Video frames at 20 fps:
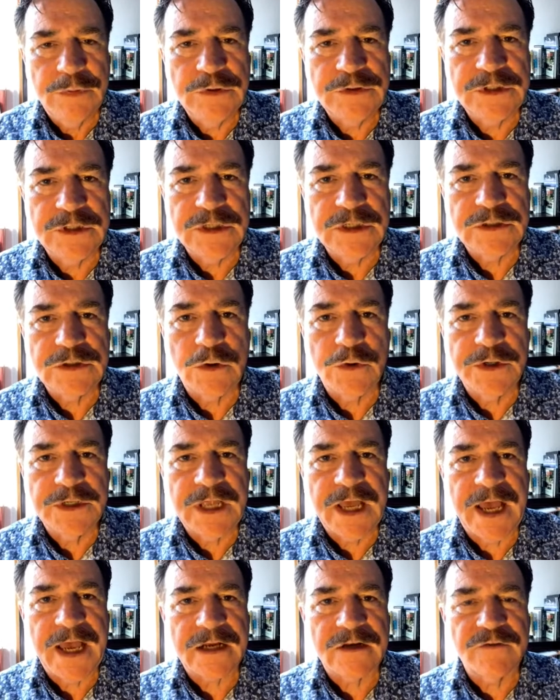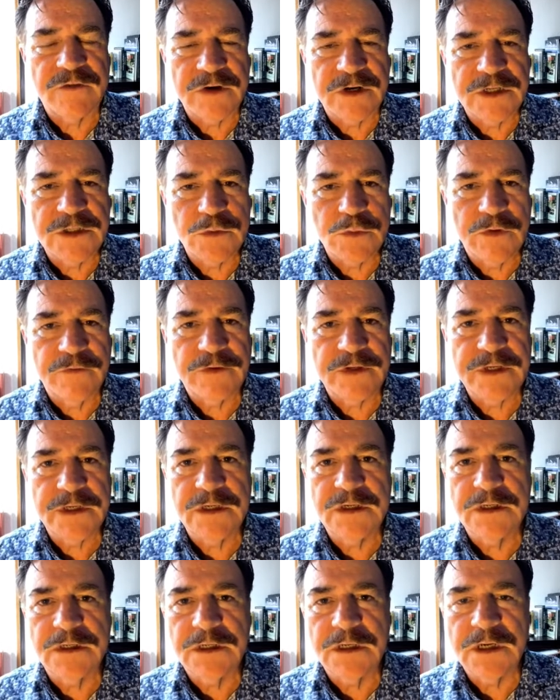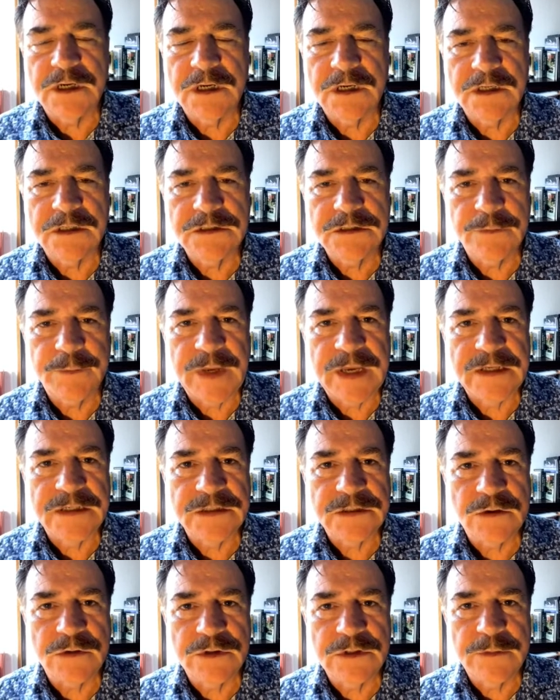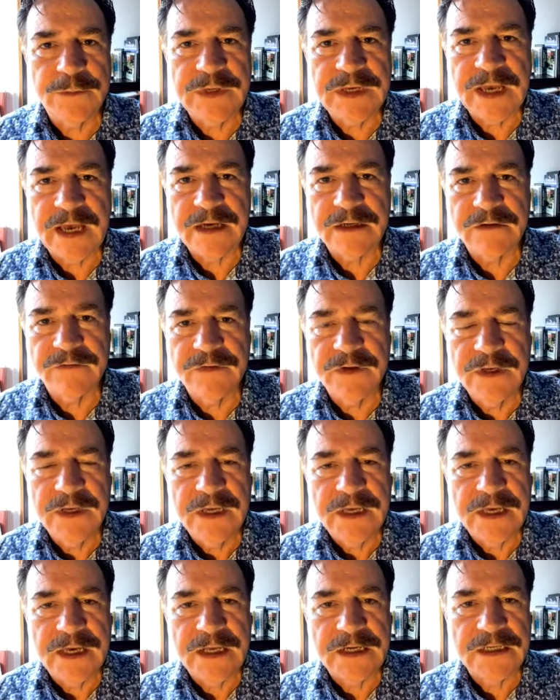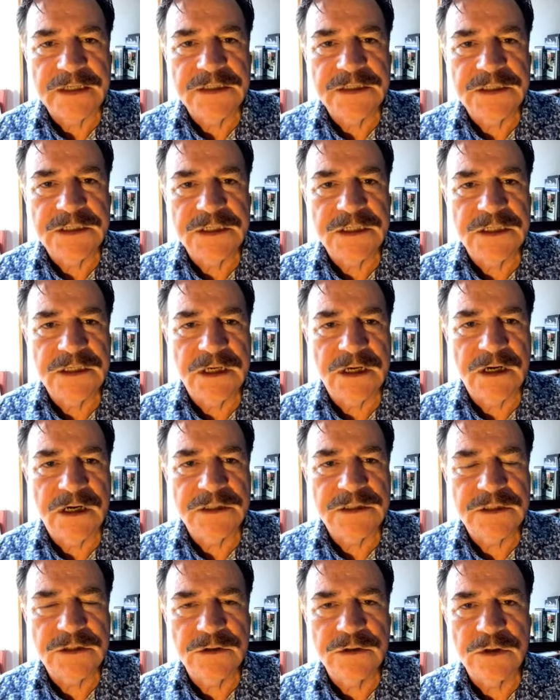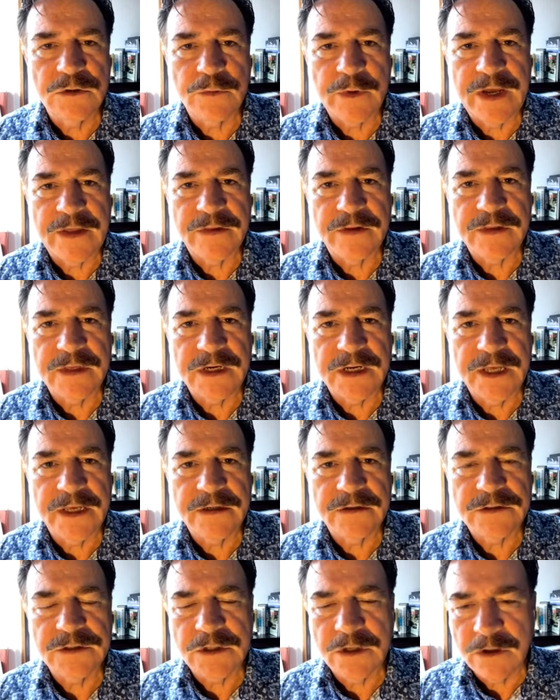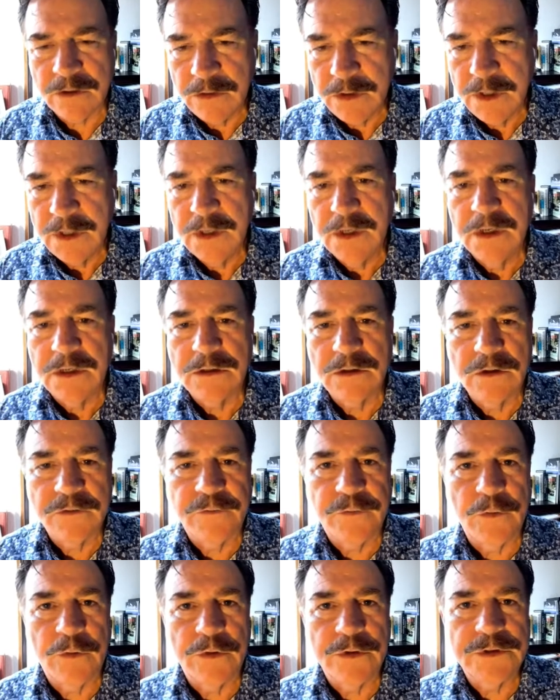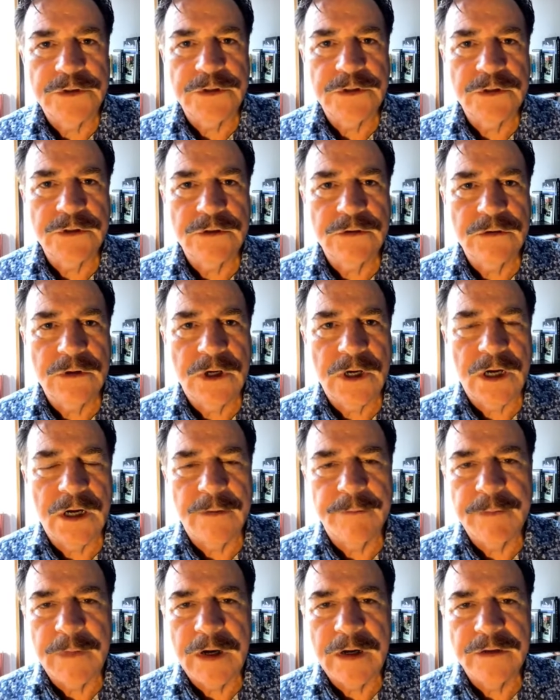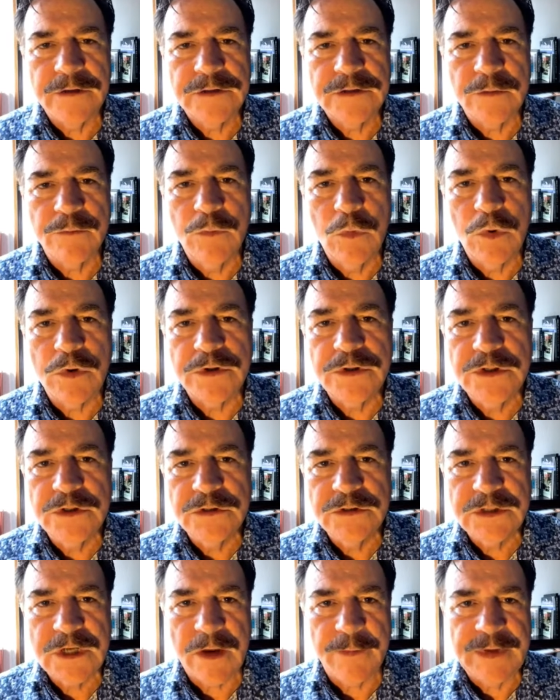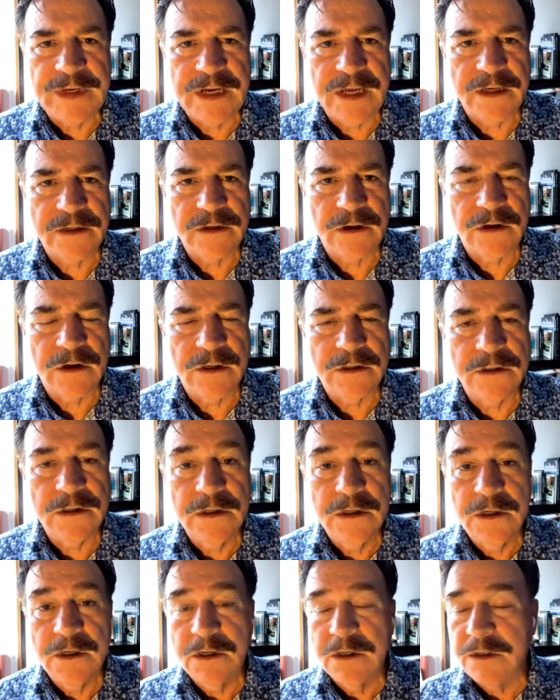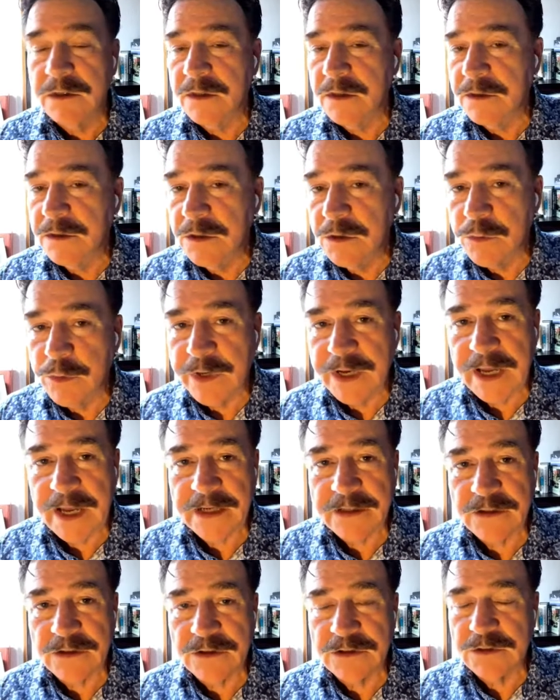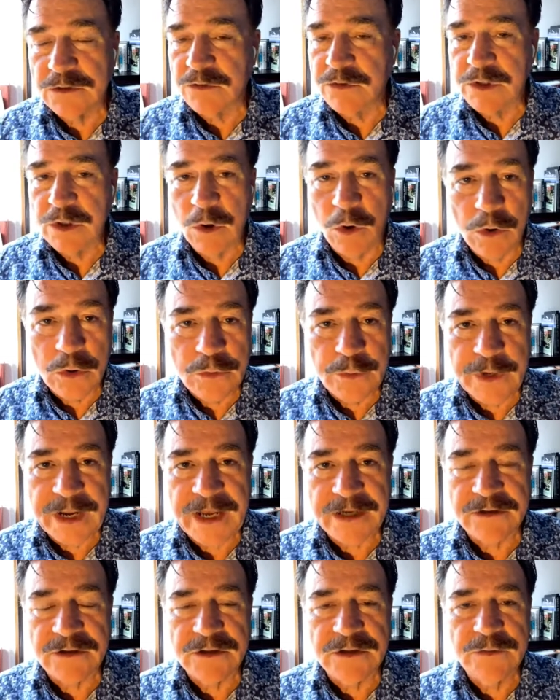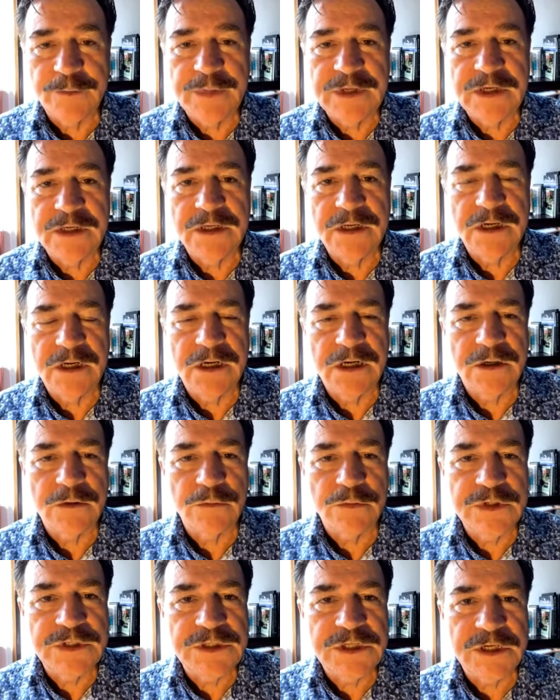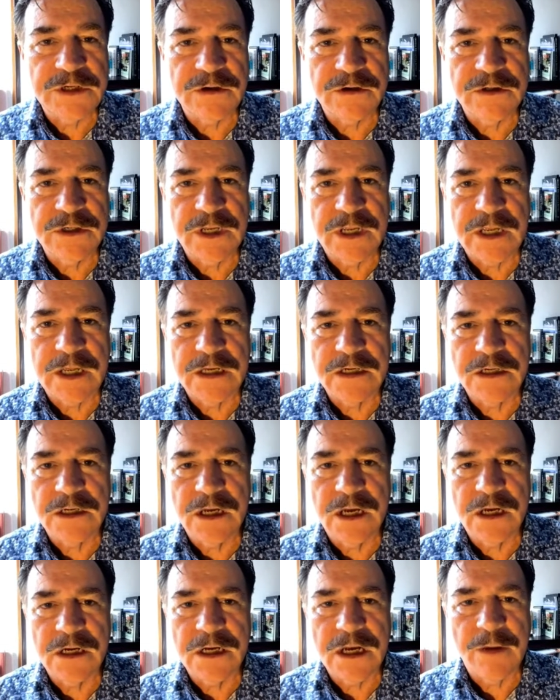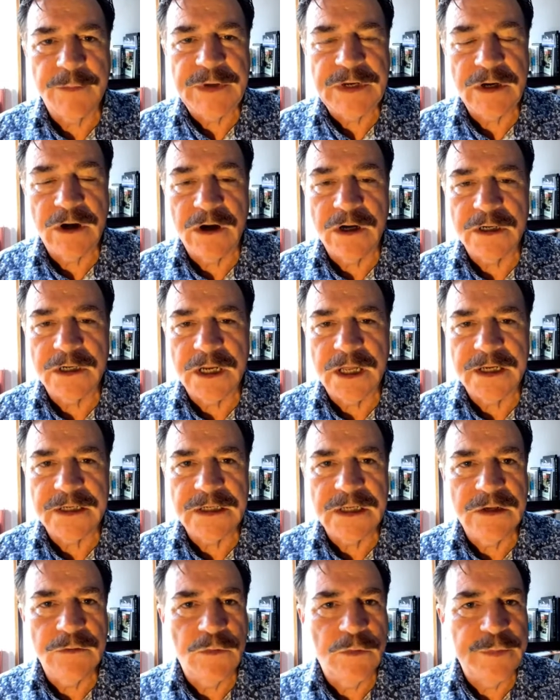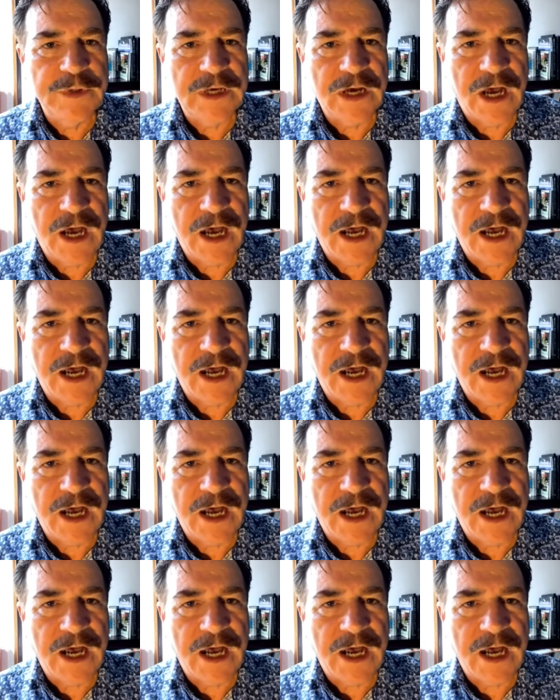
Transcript: Putin is going to act very swiftly, and Japan is going to be out of LNG sooner rather than later. So look forward to some more news coming out on the new reactors or the old reactors being rejiggered and coming online. It will be a